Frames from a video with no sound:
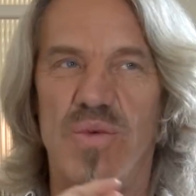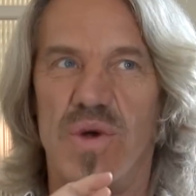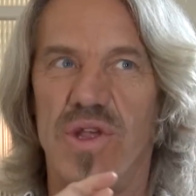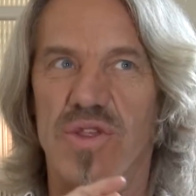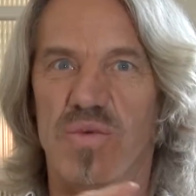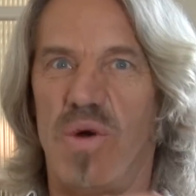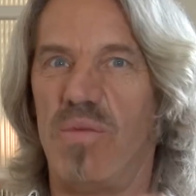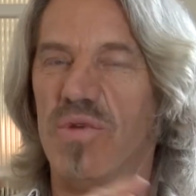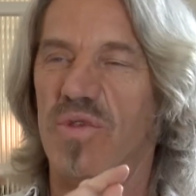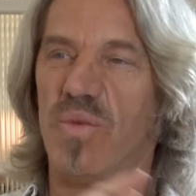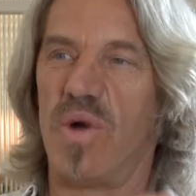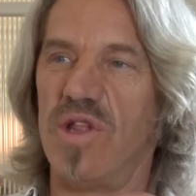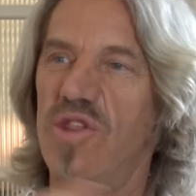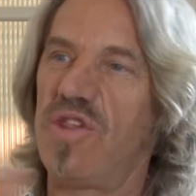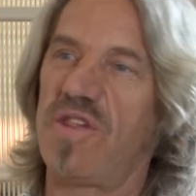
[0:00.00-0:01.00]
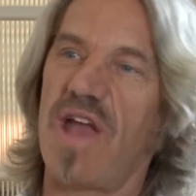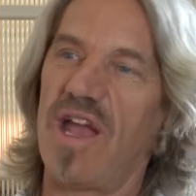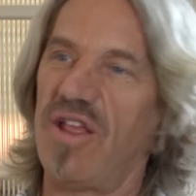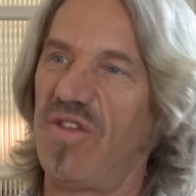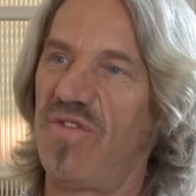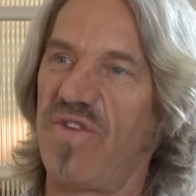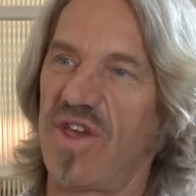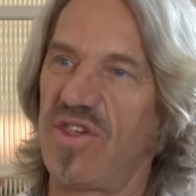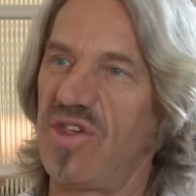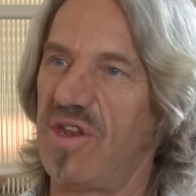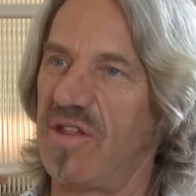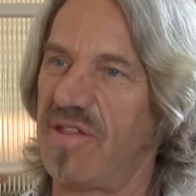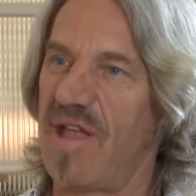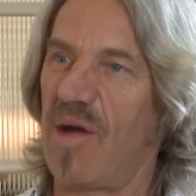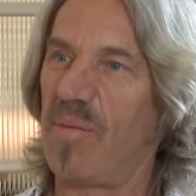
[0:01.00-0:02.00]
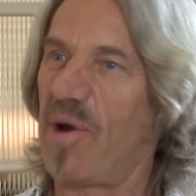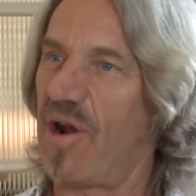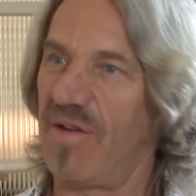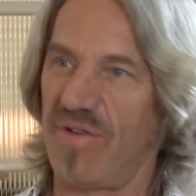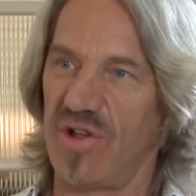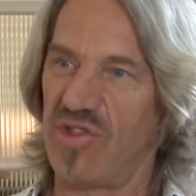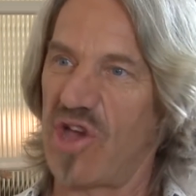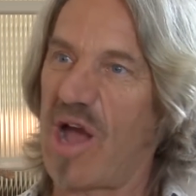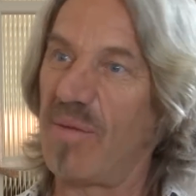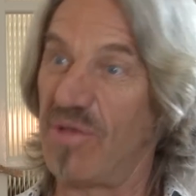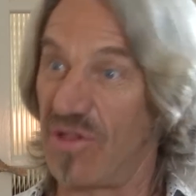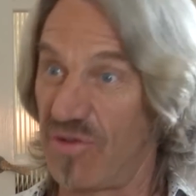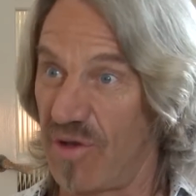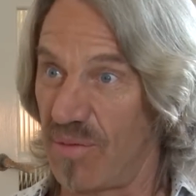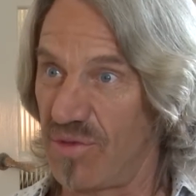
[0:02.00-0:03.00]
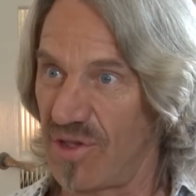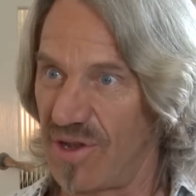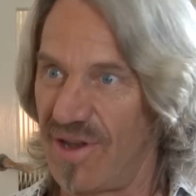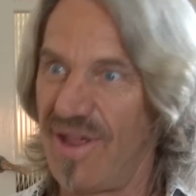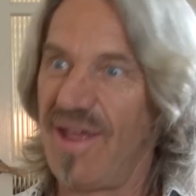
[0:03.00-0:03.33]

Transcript: was, what was once science fiction is now part of our job description.